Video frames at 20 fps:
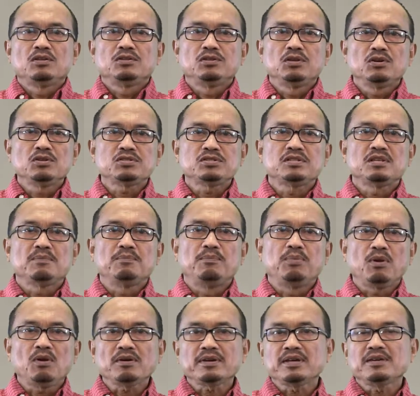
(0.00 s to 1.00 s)
Thus, the
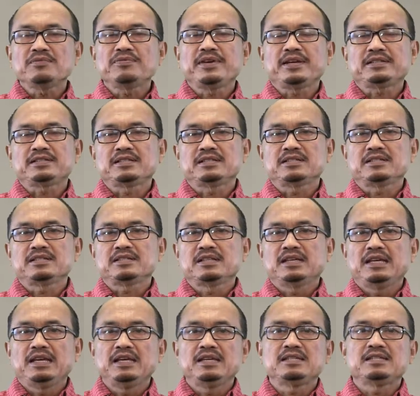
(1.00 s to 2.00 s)
blocking factors
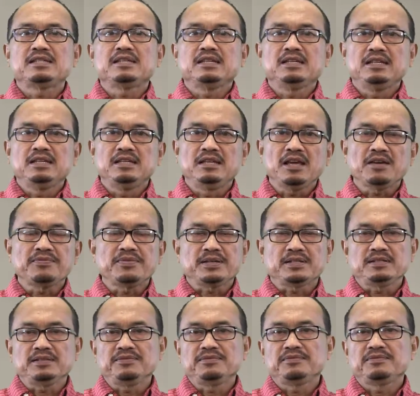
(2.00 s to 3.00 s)
is
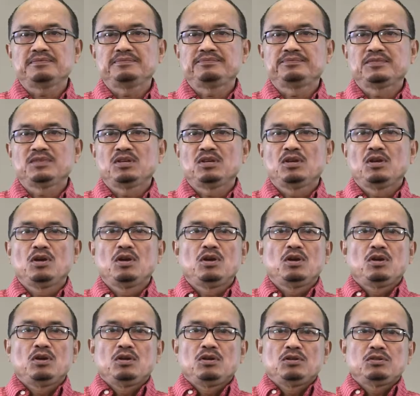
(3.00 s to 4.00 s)
ineffective.
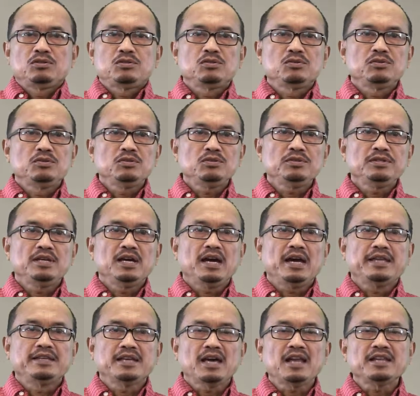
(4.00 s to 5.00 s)
To do the
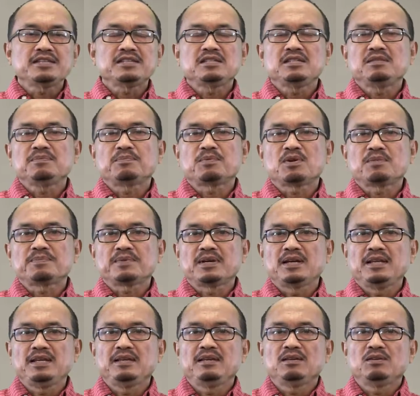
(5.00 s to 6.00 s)
analysis
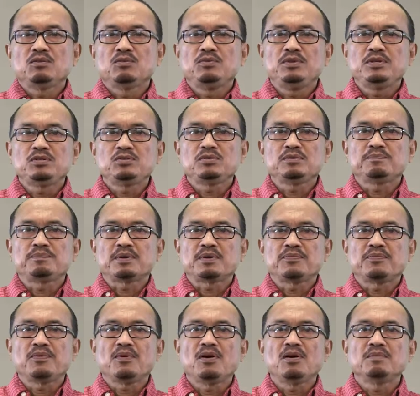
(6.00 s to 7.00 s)
properly, we should
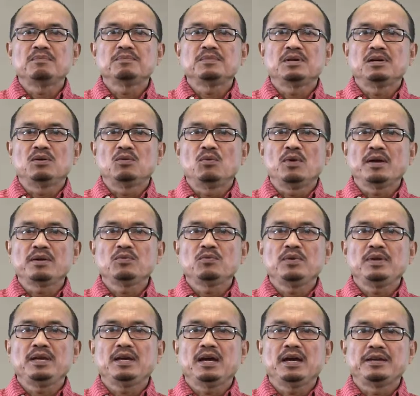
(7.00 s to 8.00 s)
perform a
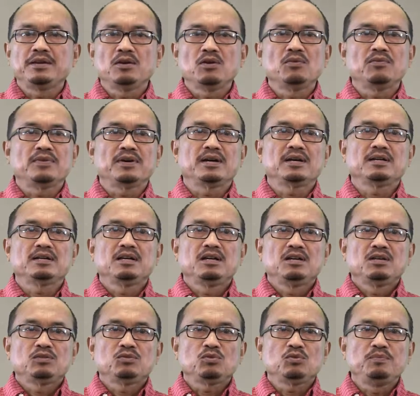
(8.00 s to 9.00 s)
one-way ANOVA
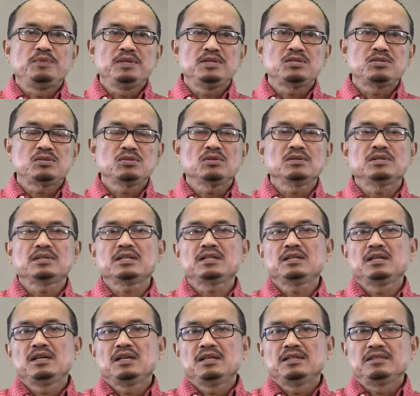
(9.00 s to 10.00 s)
to be sure
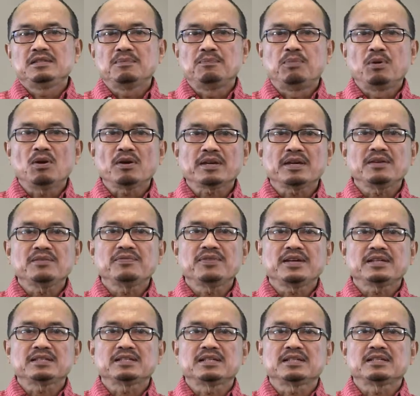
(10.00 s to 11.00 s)
the blocking
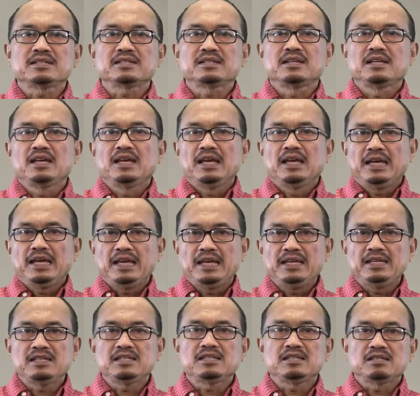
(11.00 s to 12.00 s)
factors
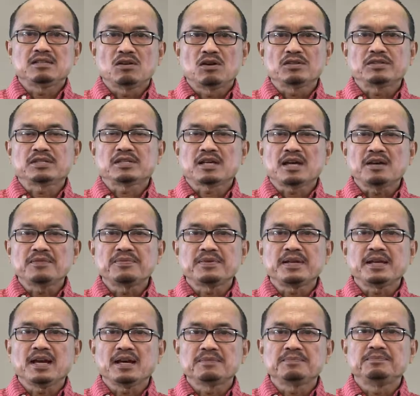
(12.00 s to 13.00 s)
is not
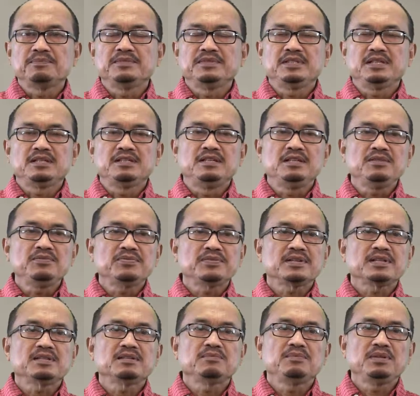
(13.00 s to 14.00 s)
covering up the
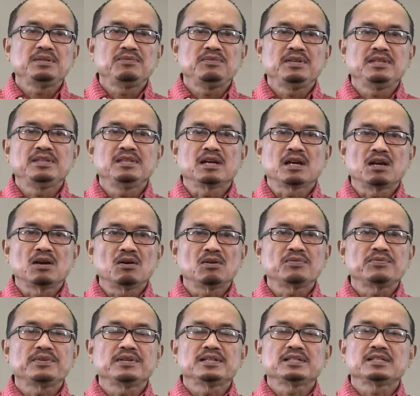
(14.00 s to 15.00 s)
difference between the
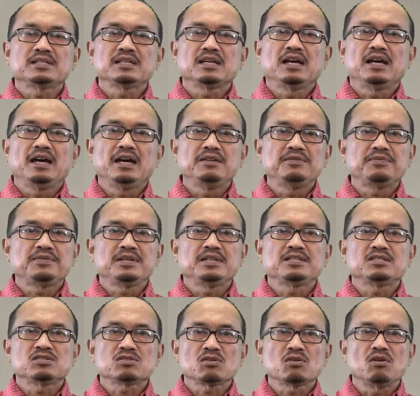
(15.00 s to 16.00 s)
golfer's
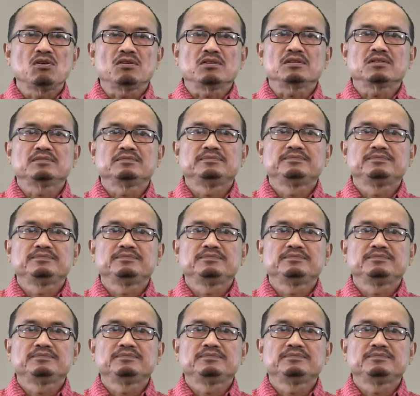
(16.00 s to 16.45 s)
average score.